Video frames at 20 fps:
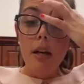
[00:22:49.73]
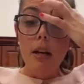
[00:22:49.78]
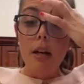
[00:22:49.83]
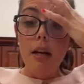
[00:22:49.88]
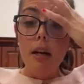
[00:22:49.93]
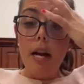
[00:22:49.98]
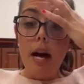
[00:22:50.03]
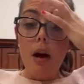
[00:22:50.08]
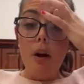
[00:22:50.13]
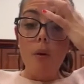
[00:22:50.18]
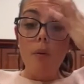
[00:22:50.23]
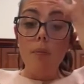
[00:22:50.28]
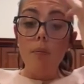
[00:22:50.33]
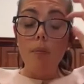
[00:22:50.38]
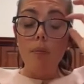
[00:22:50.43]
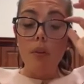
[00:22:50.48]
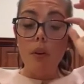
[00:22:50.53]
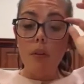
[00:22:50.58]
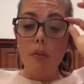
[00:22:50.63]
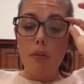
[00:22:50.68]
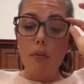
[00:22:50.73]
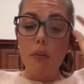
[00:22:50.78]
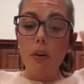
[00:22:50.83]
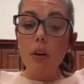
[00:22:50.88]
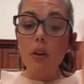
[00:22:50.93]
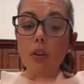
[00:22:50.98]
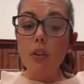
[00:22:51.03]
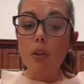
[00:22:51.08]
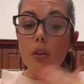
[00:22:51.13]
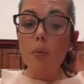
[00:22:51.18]
Now,
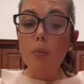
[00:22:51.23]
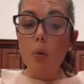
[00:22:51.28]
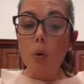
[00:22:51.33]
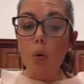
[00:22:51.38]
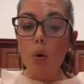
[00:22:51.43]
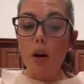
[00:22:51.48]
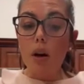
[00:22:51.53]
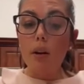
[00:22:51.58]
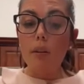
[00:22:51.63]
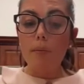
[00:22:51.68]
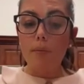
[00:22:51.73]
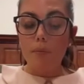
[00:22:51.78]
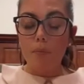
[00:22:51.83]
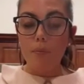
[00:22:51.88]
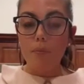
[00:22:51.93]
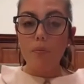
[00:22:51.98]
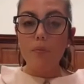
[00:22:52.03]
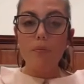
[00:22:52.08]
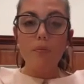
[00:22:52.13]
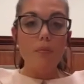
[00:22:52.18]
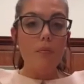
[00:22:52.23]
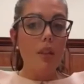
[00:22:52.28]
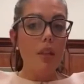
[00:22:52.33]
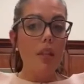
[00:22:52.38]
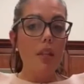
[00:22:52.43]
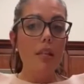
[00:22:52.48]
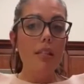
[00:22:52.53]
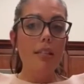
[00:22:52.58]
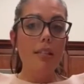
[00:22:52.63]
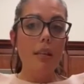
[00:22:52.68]
furthermore,
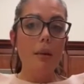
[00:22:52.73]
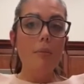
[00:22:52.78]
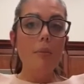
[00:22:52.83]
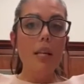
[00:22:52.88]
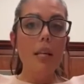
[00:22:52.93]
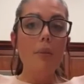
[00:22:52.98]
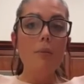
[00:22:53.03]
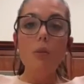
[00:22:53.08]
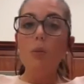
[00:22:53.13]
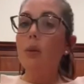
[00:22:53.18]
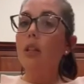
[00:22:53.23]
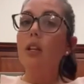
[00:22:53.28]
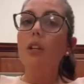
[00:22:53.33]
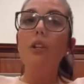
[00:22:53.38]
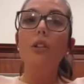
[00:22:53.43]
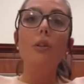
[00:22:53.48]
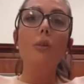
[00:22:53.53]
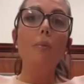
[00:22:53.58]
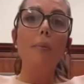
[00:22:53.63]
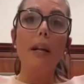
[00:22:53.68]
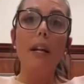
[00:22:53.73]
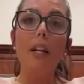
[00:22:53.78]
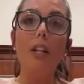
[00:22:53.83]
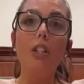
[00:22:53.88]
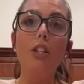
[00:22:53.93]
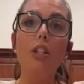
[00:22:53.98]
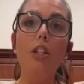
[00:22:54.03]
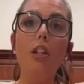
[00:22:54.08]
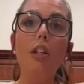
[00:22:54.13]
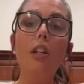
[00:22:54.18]
sometimes with a new
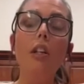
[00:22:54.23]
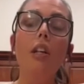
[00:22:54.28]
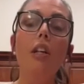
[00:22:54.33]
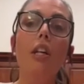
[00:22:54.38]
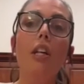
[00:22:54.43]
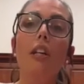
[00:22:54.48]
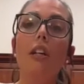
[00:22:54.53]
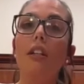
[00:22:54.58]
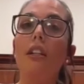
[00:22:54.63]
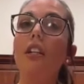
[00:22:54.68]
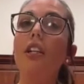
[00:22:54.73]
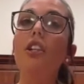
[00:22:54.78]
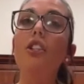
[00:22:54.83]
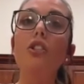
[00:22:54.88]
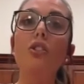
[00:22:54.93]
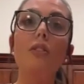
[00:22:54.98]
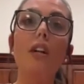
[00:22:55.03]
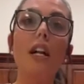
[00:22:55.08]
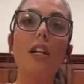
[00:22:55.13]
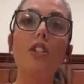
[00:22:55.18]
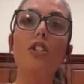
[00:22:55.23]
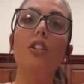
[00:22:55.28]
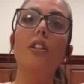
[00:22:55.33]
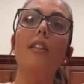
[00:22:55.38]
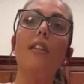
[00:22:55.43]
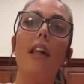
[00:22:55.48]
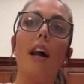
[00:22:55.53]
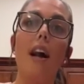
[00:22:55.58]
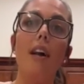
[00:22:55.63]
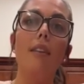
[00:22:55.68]
manager, clear
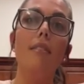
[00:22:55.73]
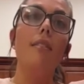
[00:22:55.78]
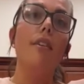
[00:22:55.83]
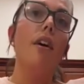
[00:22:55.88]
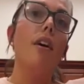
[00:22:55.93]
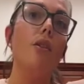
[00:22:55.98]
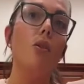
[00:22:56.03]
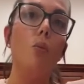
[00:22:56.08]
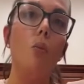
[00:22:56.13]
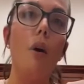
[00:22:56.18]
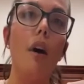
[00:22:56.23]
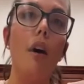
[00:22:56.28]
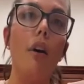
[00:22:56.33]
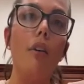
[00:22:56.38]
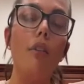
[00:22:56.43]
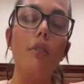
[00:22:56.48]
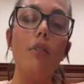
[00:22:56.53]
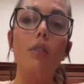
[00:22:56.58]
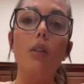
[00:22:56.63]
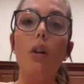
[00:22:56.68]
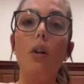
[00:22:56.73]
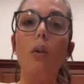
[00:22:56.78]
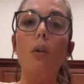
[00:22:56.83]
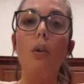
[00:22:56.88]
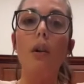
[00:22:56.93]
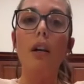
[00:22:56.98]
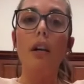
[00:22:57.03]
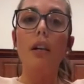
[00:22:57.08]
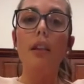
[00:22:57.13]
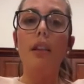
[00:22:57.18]
direction lacks as well.
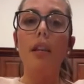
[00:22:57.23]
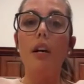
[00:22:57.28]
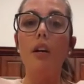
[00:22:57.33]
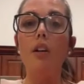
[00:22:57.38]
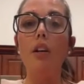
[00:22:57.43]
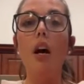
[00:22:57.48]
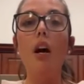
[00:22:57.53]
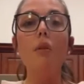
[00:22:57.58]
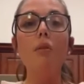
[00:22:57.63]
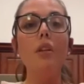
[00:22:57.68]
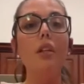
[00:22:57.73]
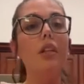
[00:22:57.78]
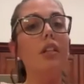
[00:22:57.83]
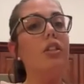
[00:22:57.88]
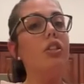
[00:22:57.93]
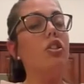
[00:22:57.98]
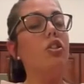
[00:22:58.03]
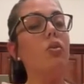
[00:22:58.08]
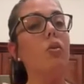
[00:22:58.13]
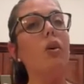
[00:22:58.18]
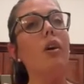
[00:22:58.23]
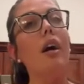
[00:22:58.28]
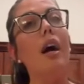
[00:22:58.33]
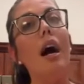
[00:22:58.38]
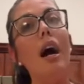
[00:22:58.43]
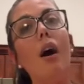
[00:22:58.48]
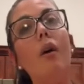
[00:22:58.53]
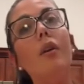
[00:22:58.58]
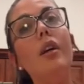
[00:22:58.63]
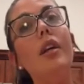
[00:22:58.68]
So they're not really sure how to